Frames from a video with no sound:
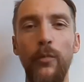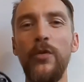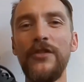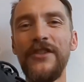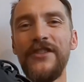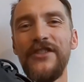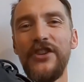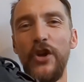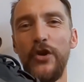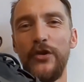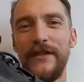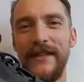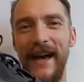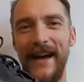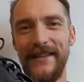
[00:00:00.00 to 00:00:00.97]
I wouldn't
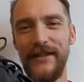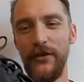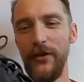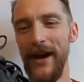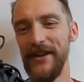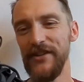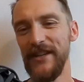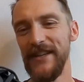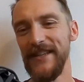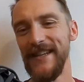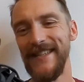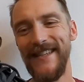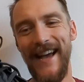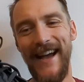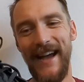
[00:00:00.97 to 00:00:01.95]
use that to actually
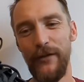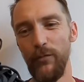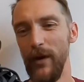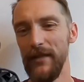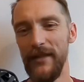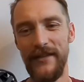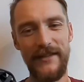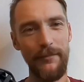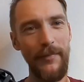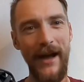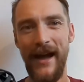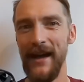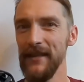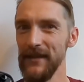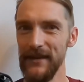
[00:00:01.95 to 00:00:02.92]
decide whether to
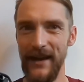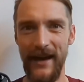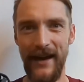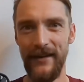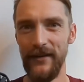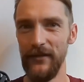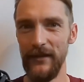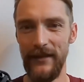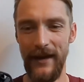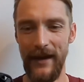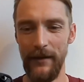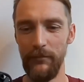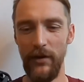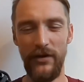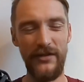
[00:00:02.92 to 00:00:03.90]
buy the 9 and the
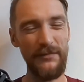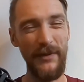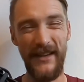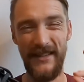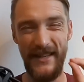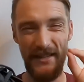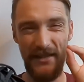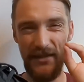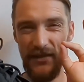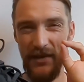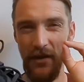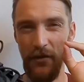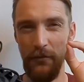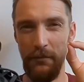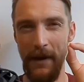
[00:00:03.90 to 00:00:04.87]
9 Plus because it's
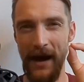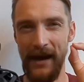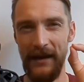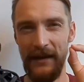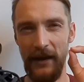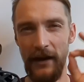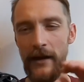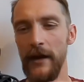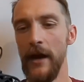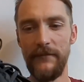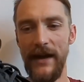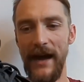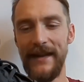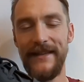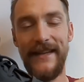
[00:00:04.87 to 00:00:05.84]
so minor.
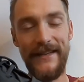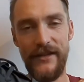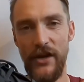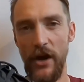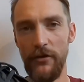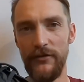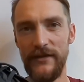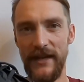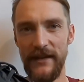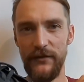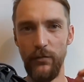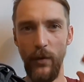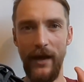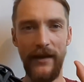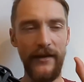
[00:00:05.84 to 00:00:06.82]
I did
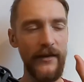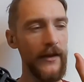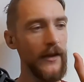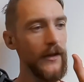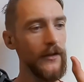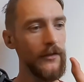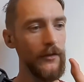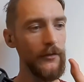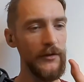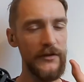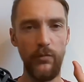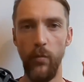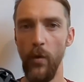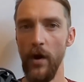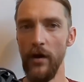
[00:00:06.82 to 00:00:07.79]
notice when there
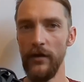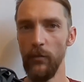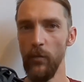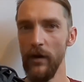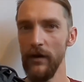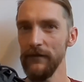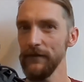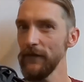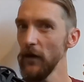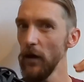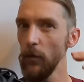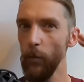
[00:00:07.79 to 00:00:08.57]
was one on one foot